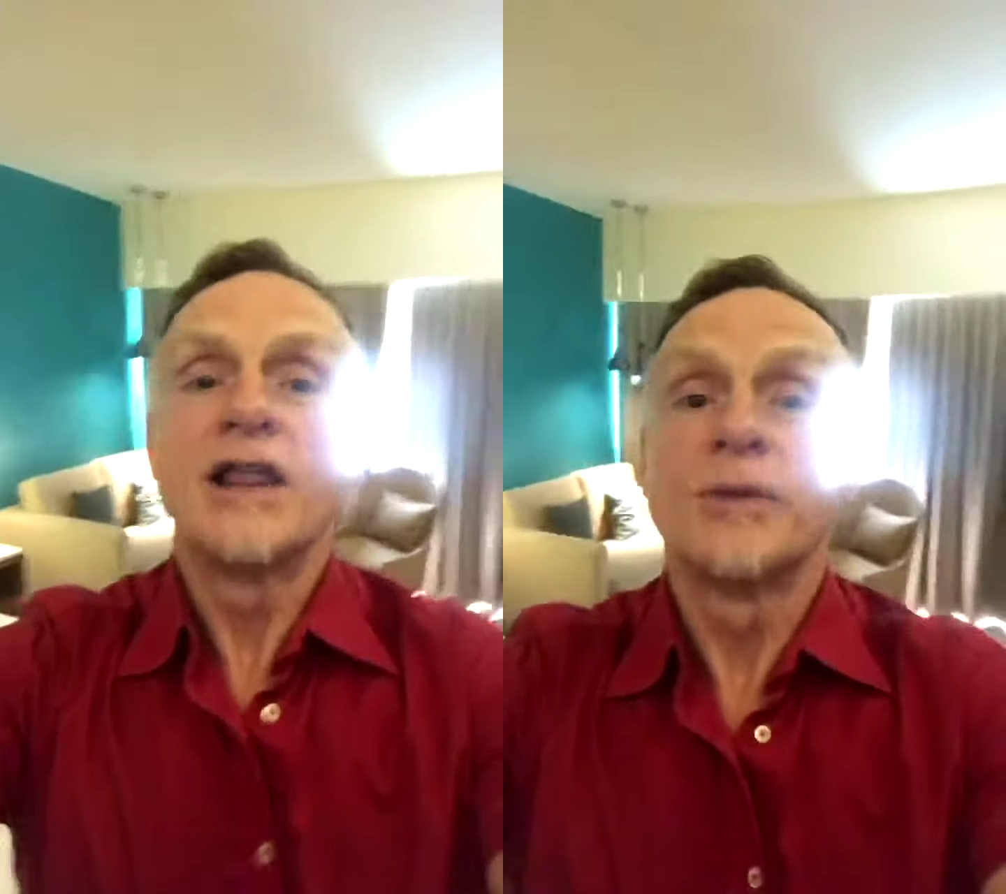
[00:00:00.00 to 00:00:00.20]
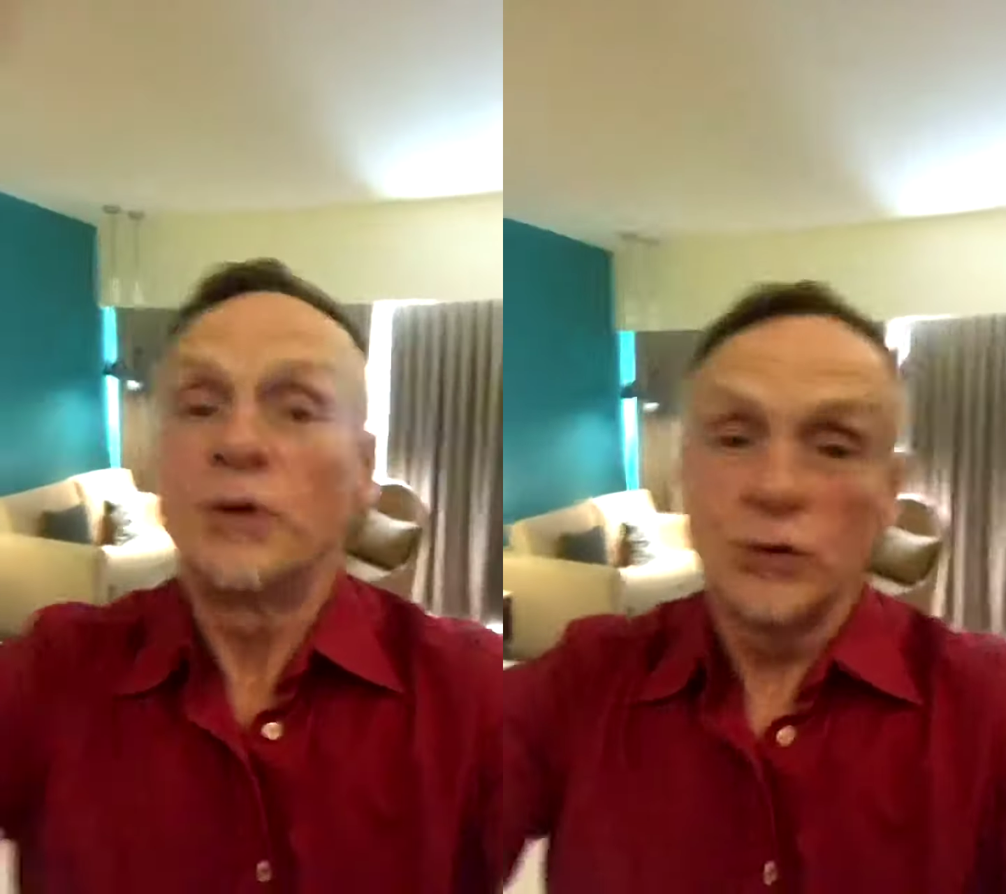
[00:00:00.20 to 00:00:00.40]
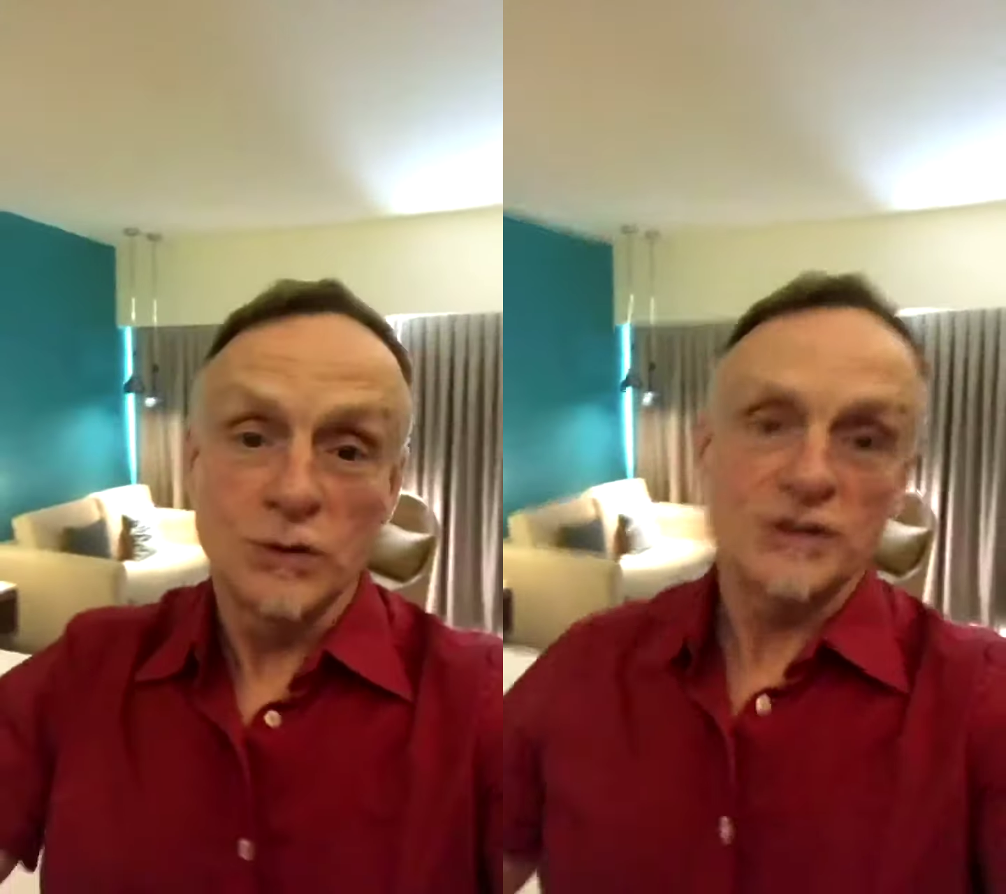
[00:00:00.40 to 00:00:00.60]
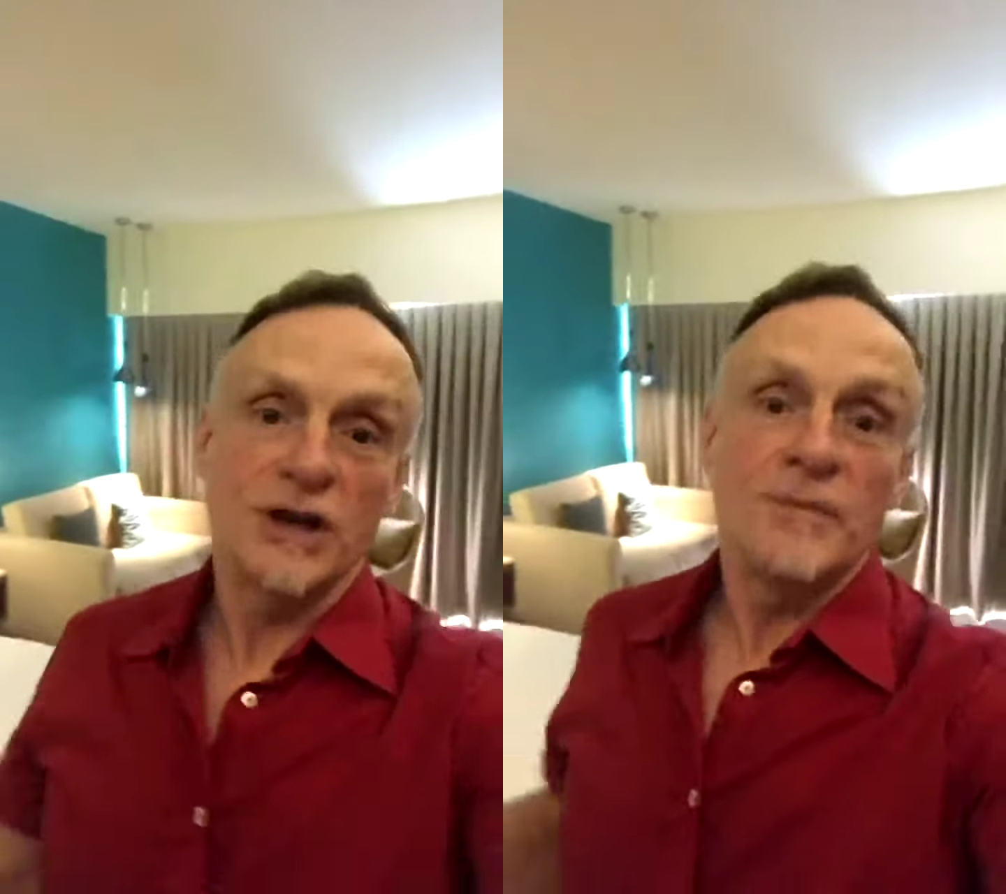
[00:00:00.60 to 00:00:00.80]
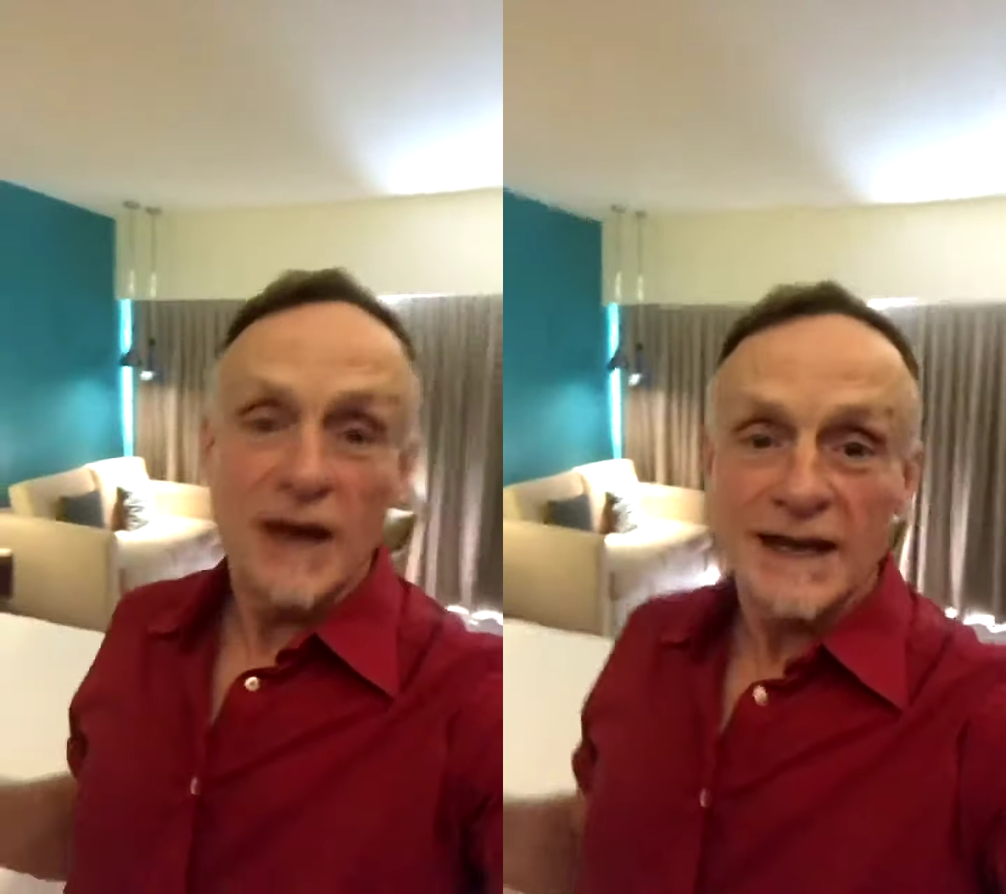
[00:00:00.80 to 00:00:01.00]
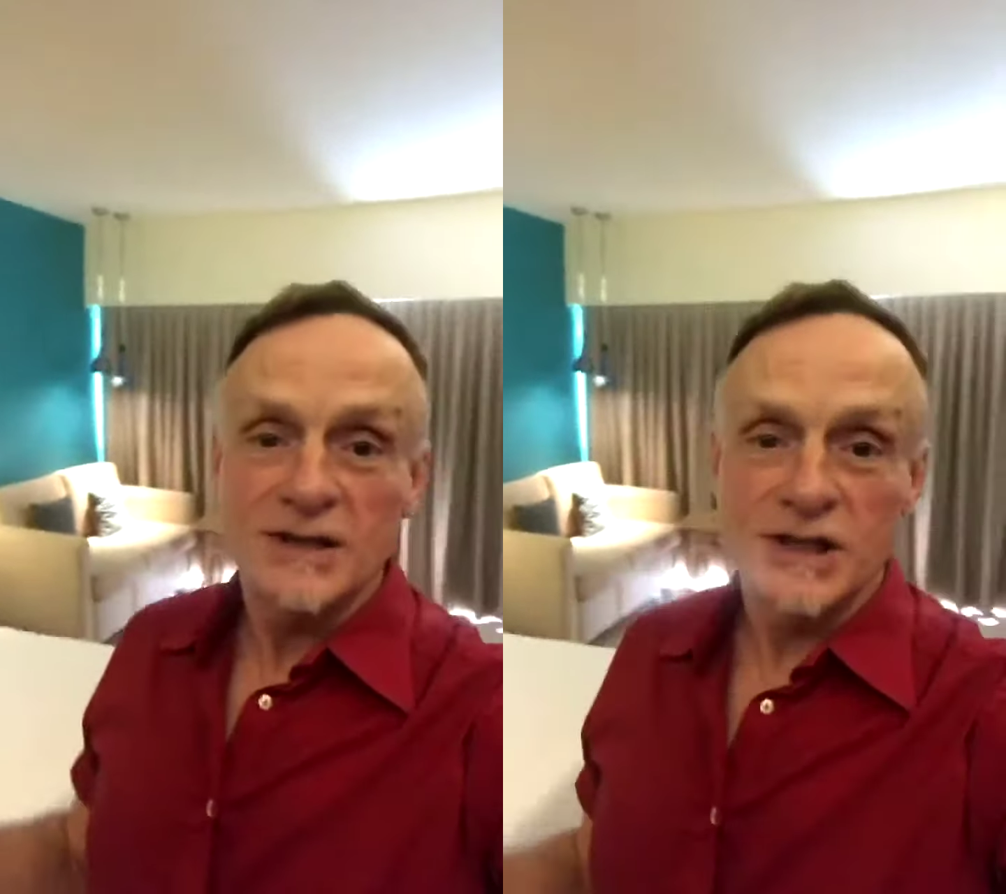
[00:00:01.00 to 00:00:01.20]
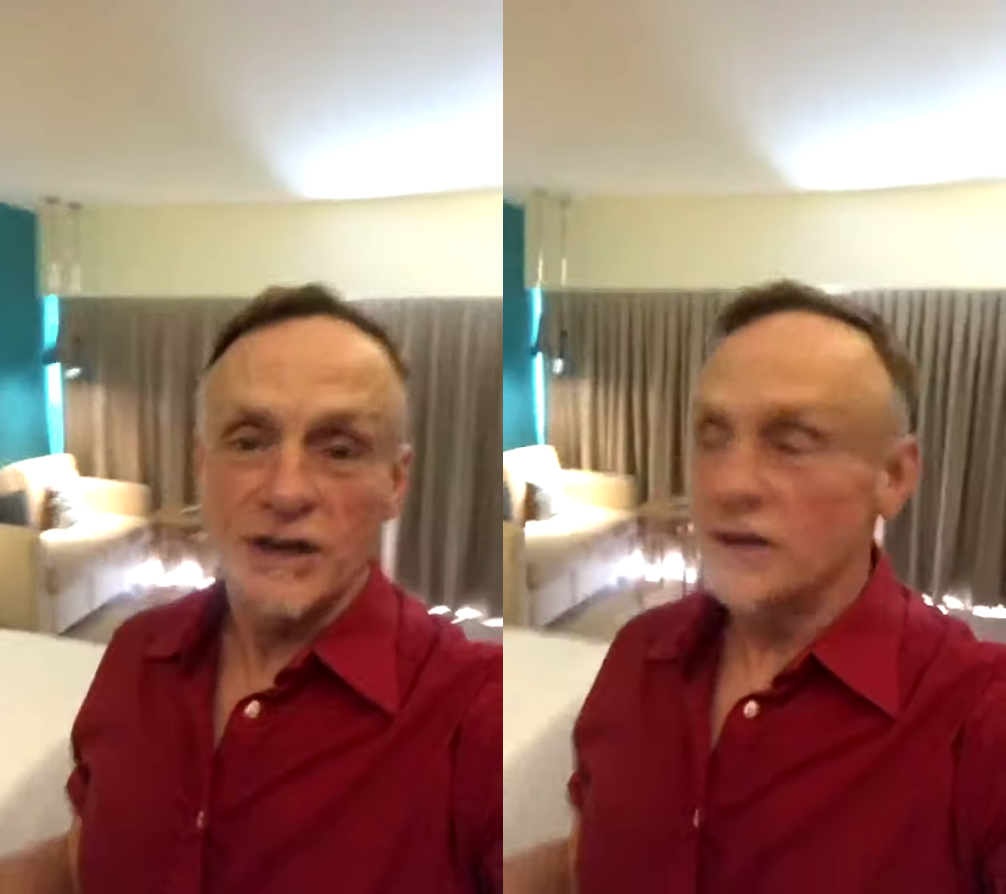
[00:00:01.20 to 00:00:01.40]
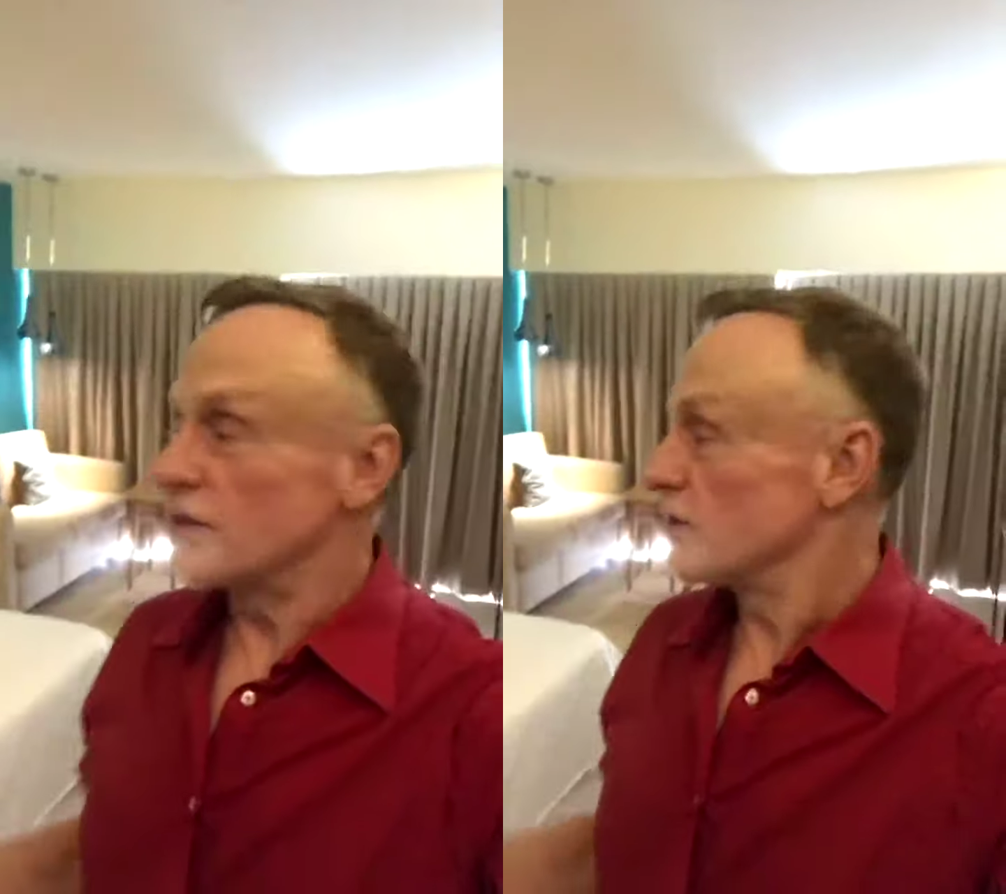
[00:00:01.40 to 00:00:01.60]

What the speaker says: The pools are amazing.